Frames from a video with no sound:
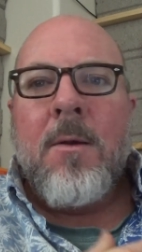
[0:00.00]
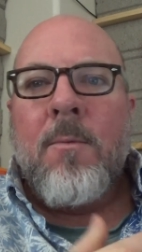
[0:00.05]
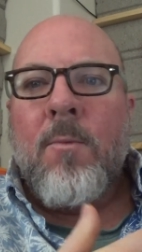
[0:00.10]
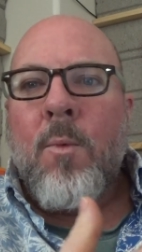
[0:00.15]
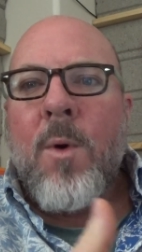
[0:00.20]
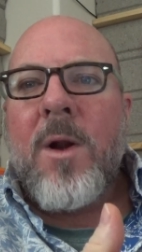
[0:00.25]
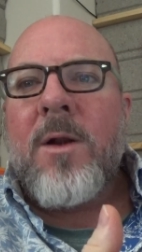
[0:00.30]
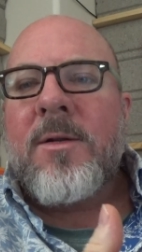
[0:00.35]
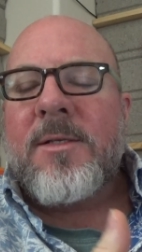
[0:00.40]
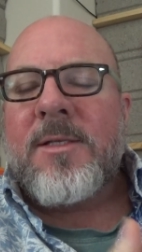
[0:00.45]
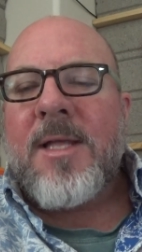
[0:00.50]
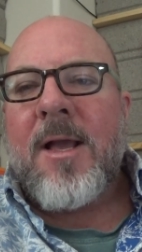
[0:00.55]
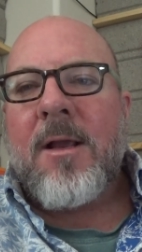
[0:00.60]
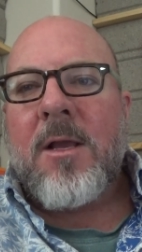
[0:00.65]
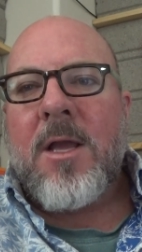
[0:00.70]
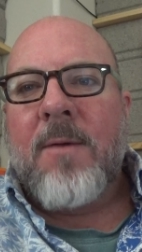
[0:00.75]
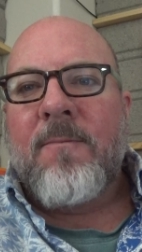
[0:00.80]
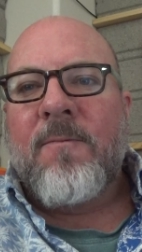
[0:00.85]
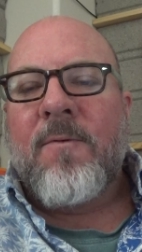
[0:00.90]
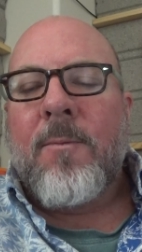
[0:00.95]
Where does
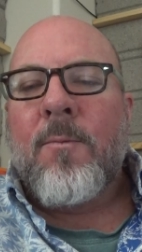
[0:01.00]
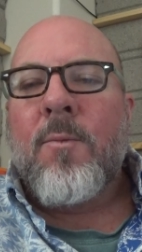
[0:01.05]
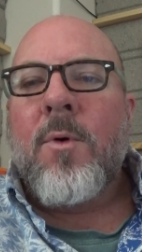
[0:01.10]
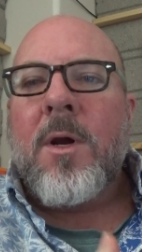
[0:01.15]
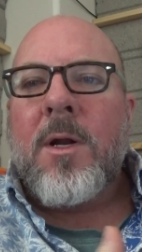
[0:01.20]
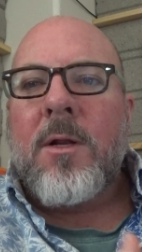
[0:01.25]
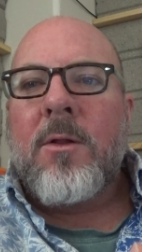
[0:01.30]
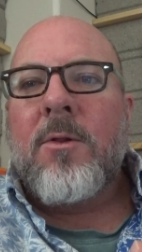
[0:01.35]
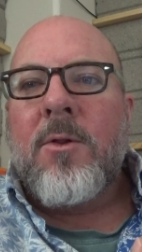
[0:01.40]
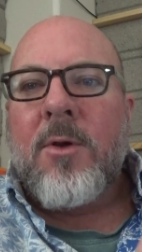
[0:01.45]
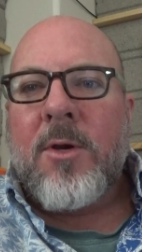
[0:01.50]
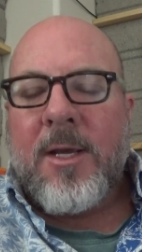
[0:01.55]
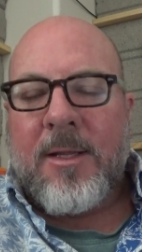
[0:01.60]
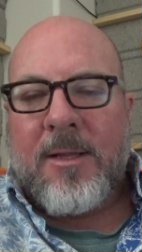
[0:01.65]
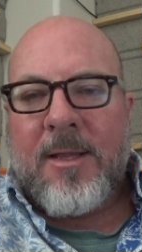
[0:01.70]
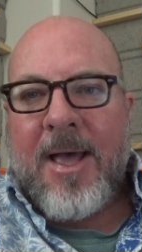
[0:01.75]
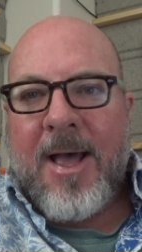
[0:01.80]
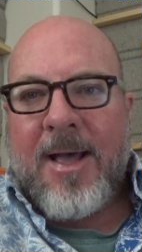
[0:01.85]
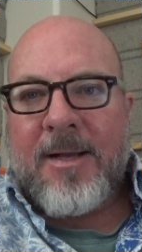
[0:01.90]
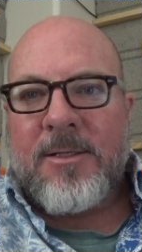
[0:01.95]
that come from? We're going to look
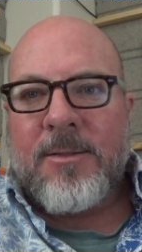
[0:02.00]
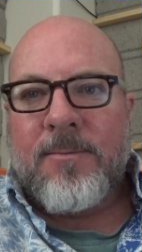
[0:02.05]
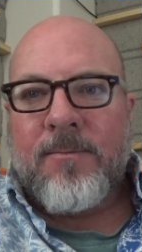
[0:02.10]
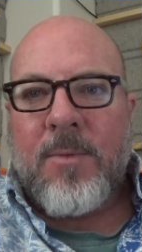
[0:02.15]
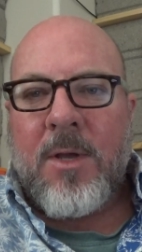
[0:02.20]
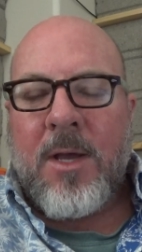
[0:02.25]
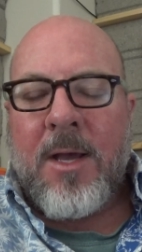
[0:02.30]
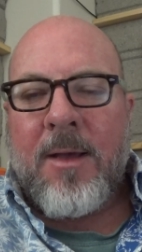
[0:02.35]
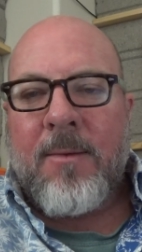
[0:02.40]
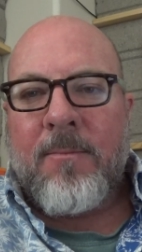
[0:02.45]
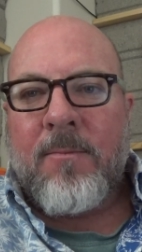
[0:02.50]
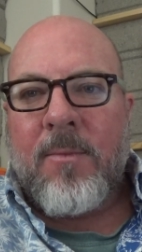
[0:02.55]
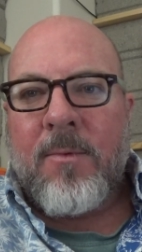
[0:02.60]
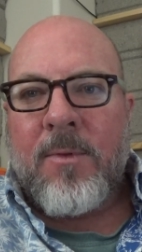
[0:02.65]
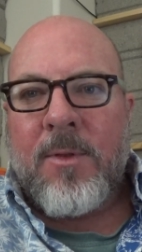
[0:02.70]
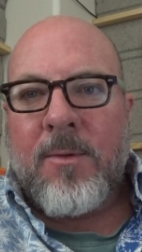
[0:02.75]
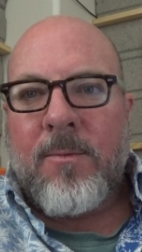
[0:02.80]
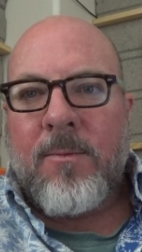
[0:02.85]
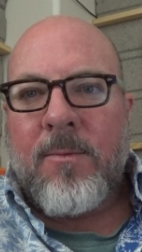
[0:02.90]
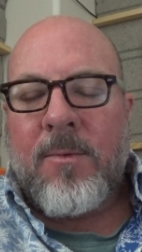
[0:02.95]
at that. Um,
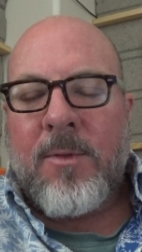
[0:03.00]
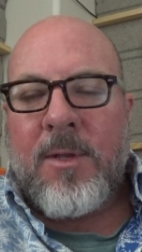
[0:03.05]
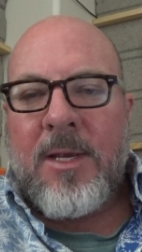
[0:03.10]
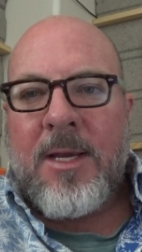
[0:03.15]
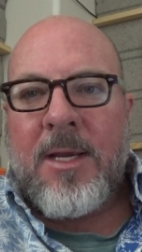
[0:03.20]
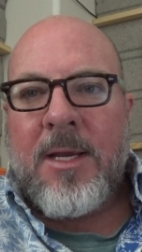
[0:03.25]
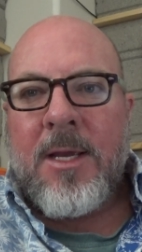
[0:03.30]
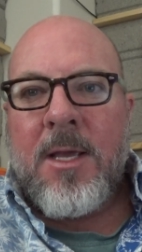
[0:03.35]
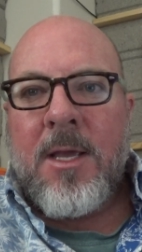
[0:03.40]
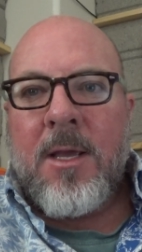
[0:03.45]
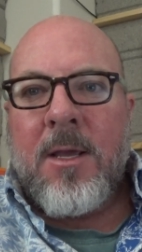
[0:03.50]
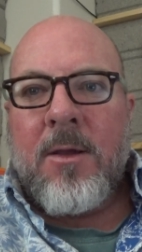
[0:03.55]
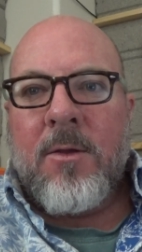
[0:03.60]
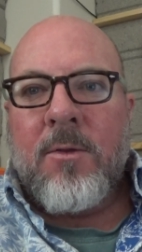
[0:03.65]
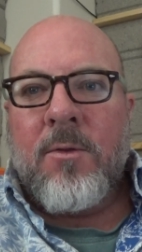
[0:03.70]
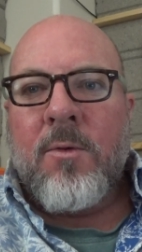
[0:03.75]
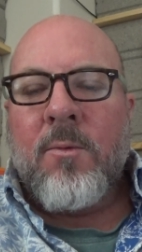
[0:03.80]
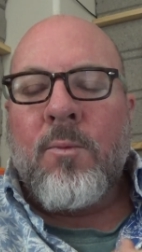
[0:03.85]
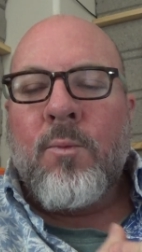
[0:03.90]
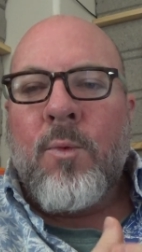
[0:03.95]
the the
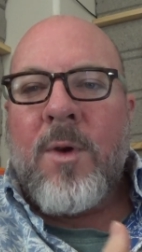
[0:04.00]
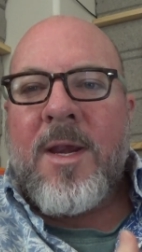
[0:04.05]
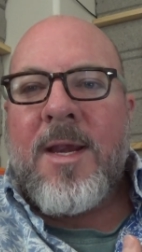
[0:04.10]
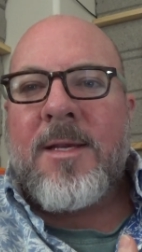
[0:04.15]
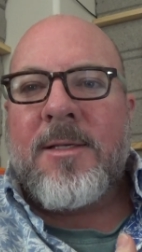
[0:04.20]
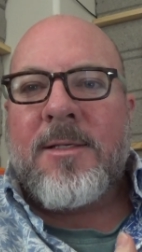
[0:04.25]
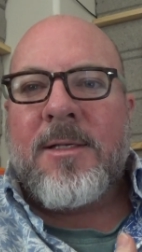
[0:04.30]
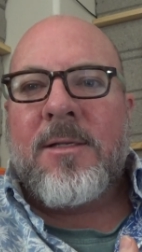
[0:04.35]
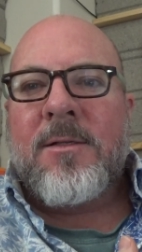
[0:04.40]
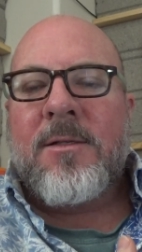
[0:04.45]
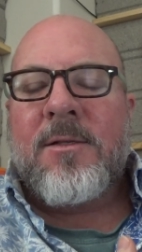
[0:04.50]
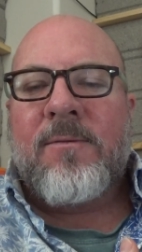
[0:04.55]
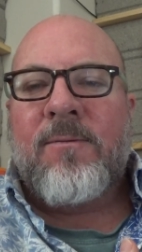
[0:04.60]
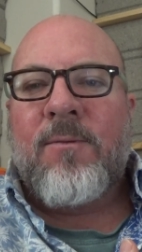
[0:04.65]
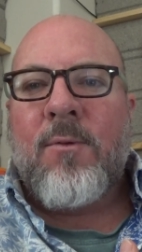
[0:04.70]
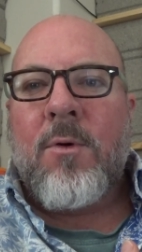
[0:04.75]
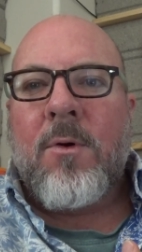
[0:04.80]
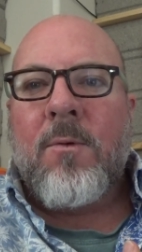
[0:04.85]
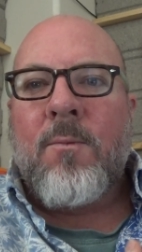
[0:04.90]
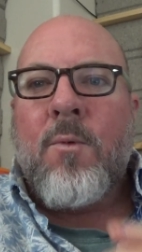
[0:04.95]
the reasons
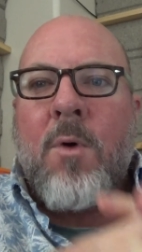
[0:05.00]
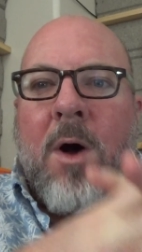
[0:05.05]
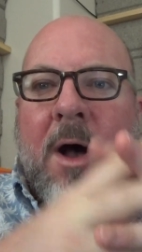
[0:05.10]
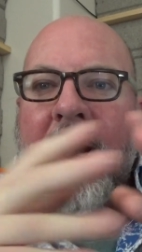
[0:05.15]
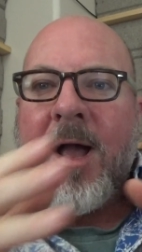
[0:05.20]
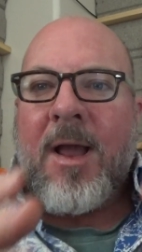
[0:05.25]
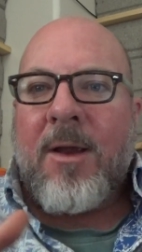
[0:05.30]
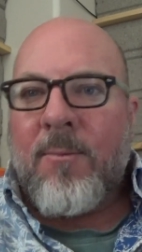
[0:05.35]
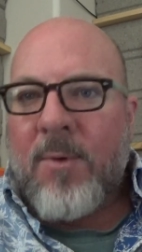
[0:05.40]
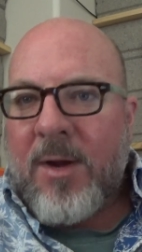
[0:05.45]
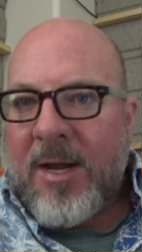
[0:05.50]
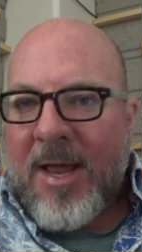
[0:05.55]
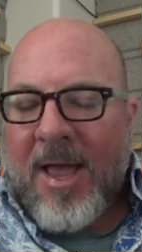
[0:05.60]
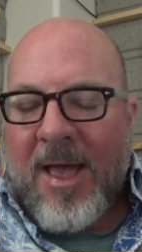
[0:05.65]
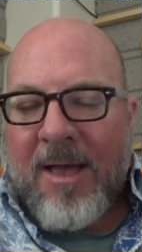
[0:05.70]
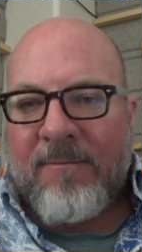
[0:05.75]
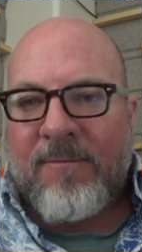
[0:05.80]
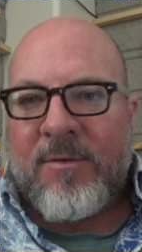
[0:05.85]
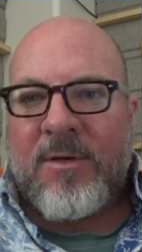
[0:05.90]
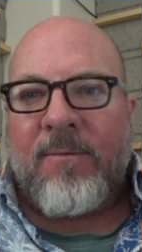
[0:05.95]
for why we
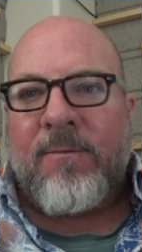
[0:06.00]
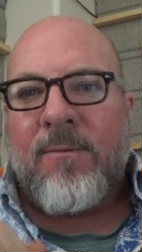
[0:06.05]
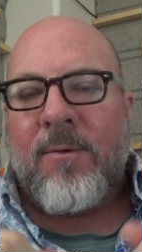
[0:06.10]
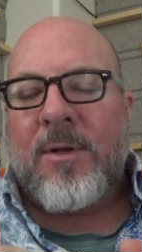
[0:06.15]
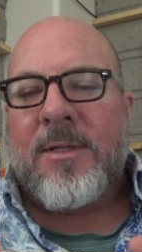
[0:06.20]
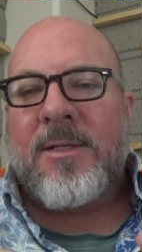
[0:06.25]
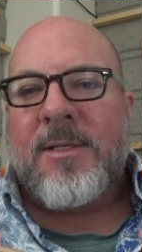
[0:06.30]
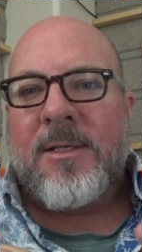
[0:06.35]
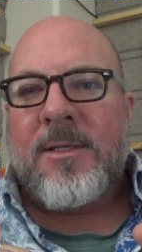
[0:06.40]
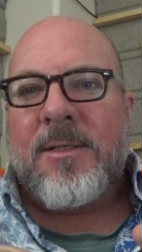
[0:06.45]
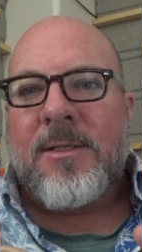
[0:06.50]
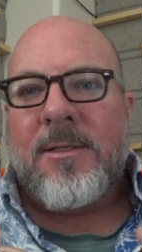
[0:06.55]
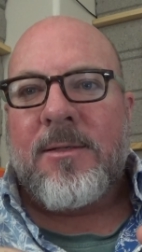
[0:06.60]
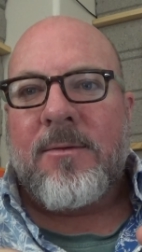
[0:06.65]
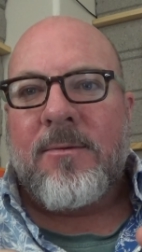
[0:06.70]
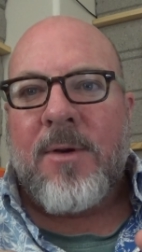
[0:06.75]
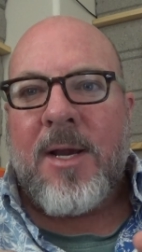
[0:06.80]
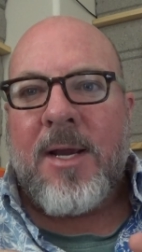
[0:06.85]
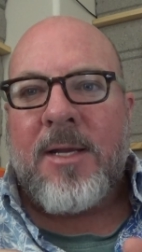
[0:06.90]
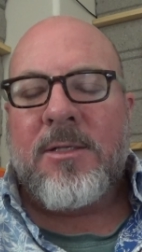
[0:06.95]
have
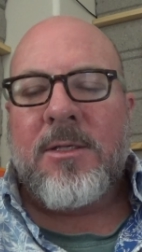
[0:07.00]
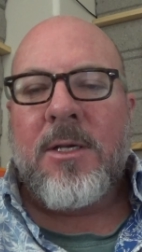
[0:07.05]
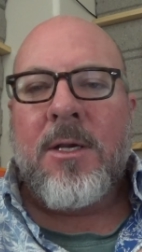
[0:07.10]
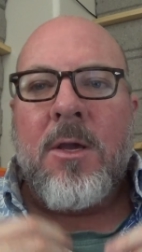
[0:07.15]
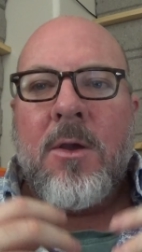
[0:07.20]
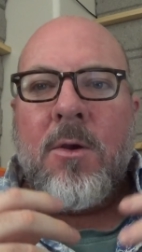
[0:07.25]
differences, right?